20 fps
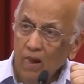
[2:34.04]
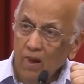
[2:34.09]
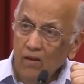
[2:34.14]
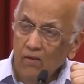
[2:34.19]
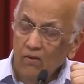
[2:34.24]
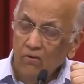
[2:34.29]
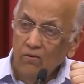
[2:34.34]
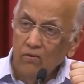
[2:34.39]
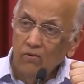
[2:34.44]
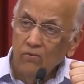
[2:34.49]

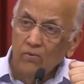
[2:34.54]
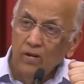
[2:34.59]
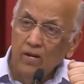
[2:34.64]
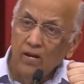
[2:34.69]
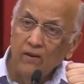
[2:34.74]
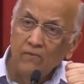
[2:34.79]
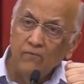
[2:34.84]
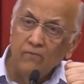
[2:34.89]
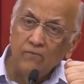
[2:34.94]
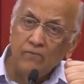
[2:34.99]
You know, when
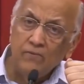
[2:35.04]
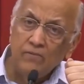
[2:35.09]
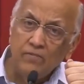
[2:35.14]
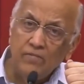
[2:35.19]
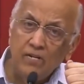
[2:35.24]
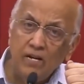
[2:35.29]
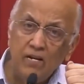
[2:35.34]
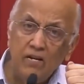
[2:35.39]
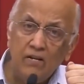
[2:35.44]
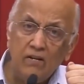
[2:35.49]
I've
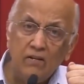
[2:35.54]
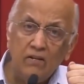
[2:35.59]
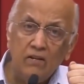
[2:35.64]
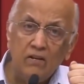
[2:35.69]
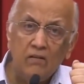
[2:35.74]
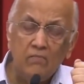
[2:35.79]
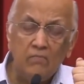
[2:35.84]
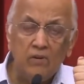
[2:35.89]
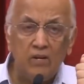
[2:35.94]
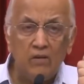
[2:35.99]
studied a
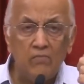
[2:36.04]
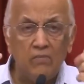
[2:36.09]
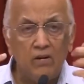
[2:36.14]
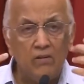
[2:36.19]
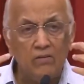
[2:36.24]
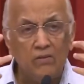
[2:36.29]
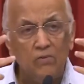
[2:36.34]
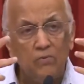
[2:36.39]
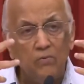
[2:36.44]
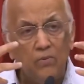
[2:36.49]
little bit
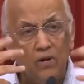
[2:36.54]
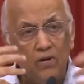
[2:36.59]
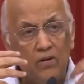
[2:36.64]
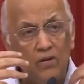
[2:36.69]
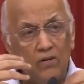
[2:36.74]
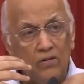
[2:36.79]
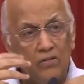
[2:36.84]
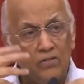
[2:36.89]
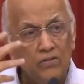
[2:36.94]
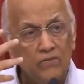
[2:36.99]
about the
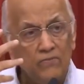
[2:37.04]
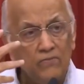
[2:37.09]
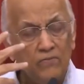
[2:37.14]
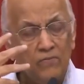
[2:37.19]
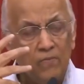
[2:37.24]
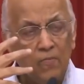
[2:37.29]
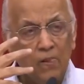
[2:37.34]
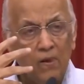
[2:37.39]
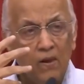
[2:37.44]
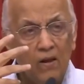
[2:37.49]
wonders of
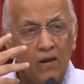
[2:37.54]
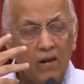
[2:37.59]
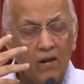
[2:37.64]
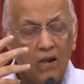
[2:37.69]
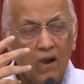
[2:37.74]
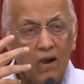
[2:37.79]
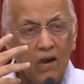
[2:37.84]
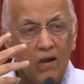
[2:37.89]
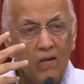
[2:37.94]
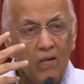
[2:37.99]

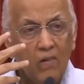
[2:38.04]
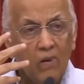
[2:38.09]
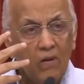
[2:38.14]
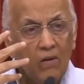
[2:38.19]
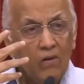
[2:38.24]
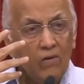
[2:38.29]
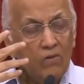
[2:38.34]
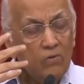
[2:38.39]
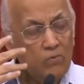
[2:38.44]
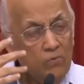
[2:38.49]

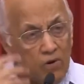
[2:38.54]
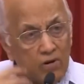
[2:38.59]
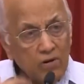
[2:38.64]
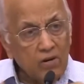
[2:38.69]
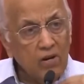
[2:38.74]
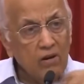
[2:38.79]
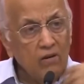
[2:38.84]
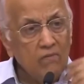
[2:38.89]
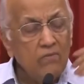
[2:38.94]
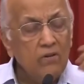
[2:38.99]
the
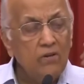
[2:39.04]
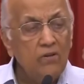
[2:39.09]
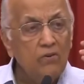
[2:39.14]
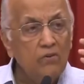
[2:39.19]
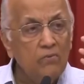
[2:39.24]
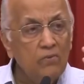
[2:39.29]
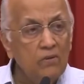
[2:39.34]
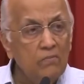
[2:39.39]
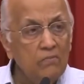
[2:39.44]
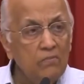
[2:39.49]
working of the
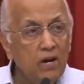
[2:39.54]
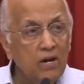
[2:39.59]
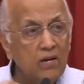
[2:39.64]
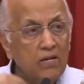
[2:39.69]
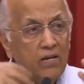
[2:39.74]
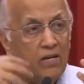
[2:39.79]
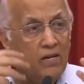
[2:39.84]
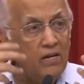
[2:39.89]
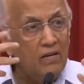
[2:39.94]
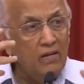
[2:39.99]
human
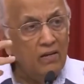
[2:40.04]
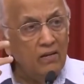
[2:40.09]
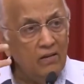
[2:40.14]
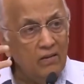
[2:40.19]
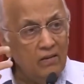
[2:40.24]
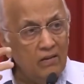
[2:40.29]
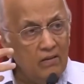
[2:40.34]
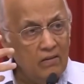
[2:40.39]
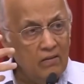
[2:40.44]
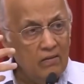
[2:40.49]
body,
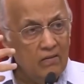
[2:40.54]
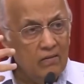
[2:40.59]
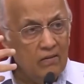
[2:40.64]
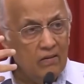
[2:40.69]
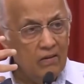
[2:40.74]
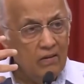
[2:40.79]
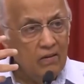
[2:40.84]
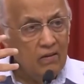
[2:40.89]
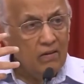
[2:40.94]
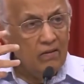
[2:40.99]

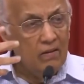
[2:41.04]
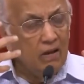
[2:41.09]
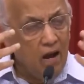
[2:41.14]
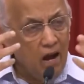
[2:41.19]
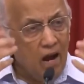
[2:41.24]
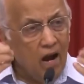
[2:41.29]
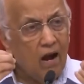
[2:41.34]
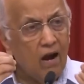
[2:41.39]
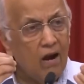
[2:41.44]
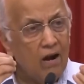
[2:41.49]
the
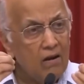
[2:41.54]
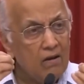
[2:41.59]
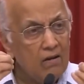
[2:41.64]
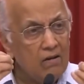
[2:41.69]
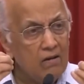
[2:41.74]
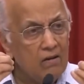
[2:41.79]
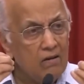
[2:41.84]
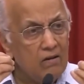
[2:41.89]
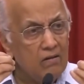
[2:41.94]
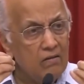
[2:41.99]

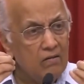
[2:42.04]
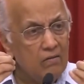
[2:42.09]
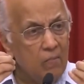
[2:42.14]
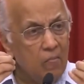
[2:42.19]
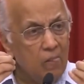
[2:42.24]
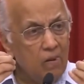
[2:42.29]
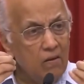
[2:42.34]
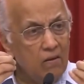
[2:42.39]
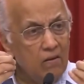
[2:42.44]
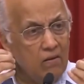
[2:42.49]
heart,
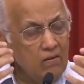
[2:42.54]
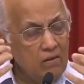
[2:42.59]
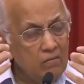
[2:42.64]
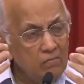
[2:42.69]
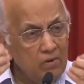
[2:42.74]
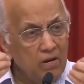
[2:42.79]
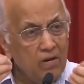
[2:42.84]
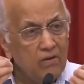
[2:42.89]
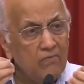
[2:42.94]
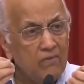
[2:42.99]
the
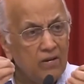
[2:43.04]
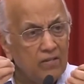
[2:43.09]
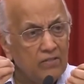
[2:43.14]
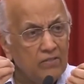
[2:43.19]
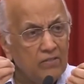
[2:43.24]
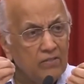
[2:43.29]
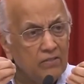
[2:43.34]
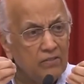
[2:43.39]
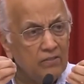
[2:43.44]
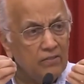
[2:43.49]
blood
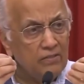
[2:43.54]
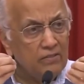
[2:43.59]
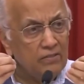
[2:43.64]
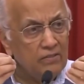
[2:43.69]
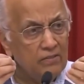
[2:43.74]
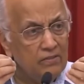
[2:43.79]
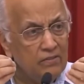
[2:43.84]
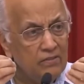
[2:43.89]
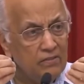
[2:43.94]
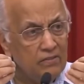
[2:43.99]

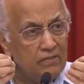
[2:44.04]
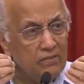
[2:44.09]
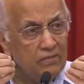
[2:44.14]
vessels,